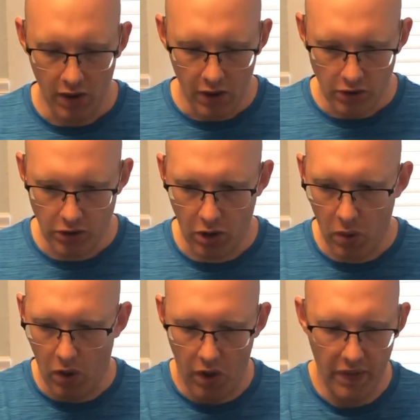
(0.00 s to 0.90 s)

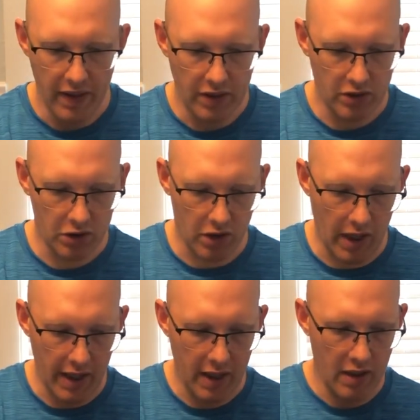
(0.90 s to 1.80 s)
So on this
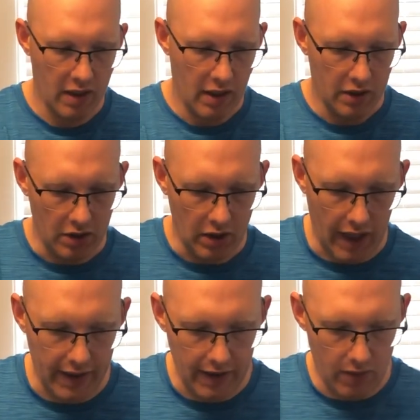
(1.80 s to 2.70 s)
tray, I
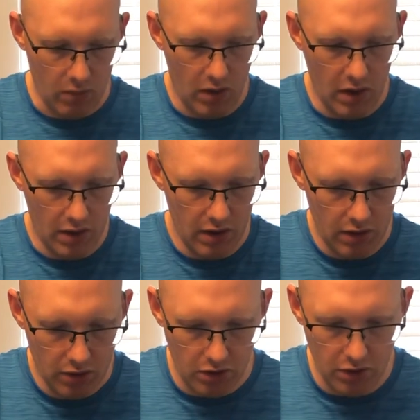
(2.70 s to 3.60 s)
can get 1,
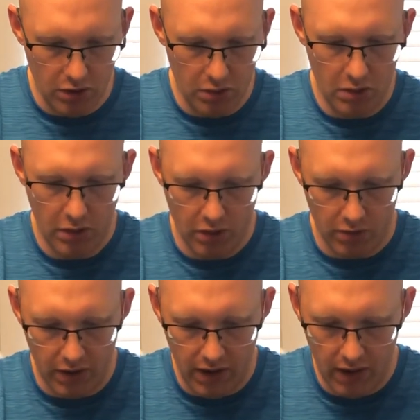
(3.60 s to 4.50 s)
2,
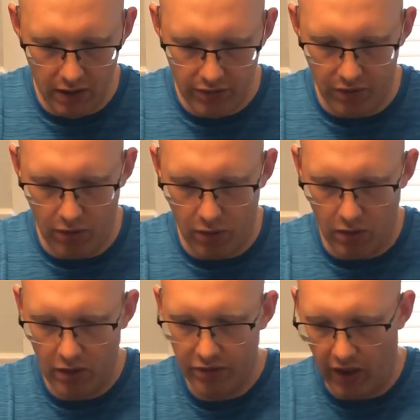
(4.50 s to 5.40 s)
3,
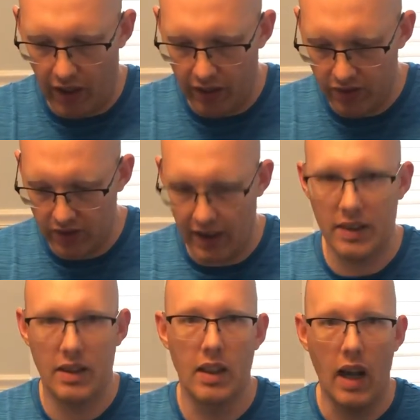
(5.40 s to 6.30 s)
4, 5,
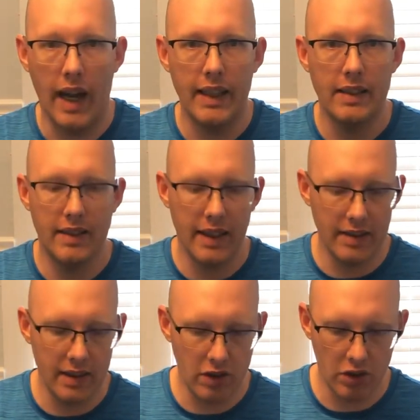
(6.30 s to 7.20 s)
6. I can get 6 of
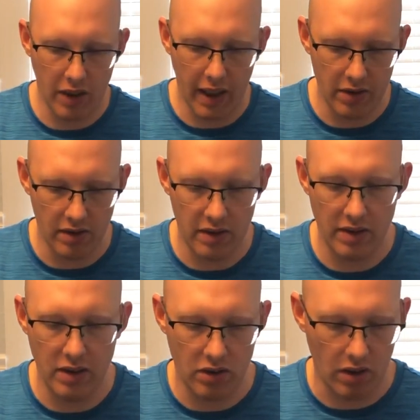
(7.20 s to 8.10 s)
these trays on the
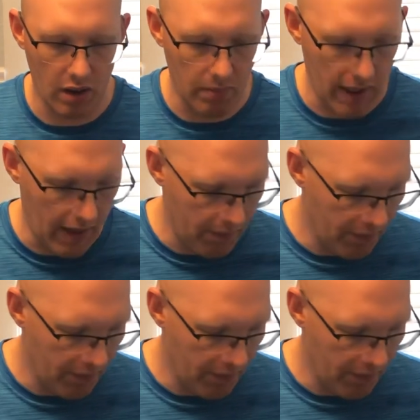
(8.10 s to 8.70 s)
seed starting mat.